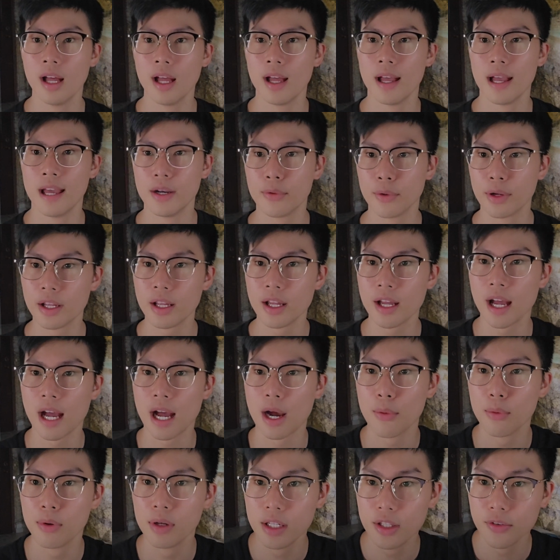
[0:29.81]
Anyway, I
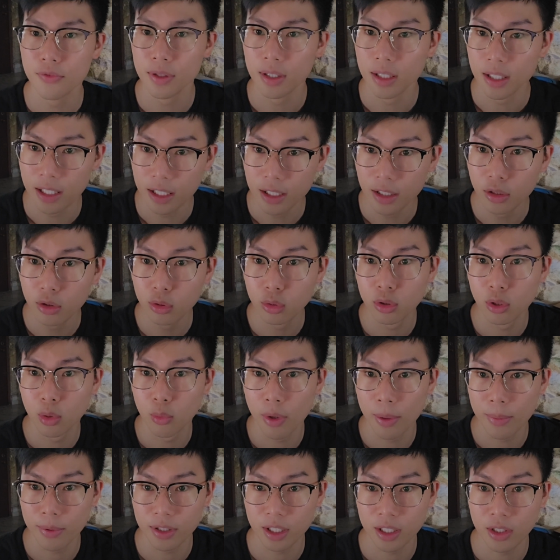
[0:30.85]
will leave a link to the
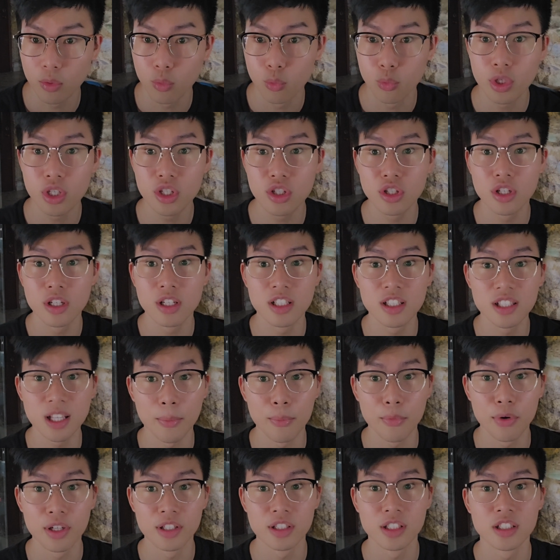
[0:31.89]
website which
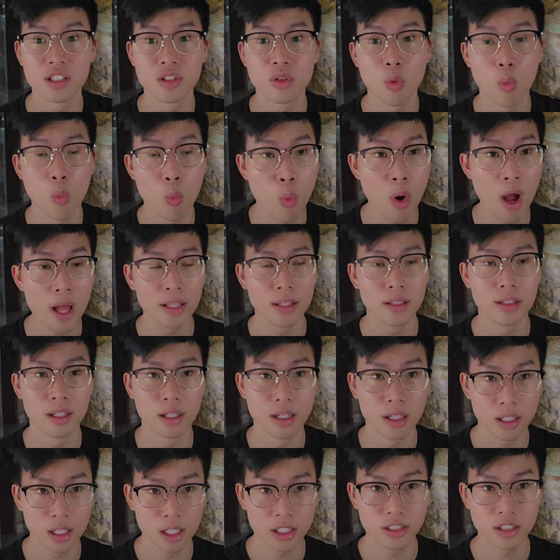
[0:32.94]
summarizes what the
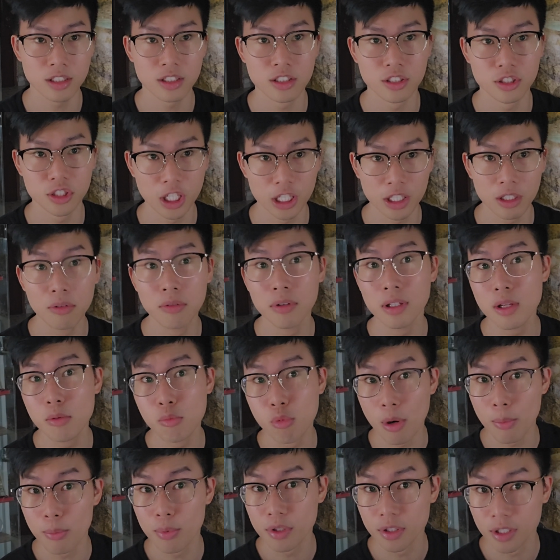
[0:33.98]
classes generally
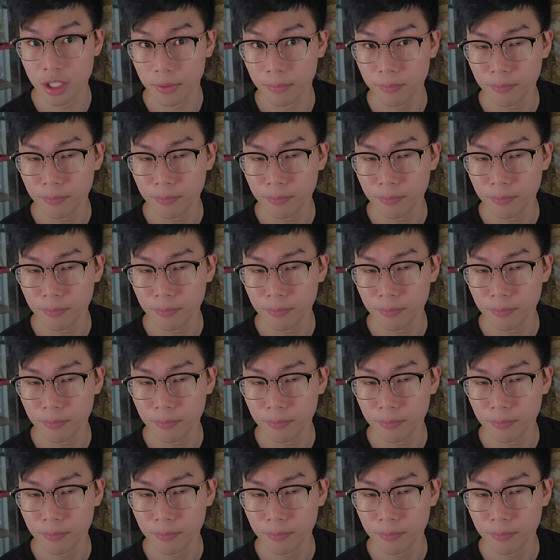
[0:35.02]
represent.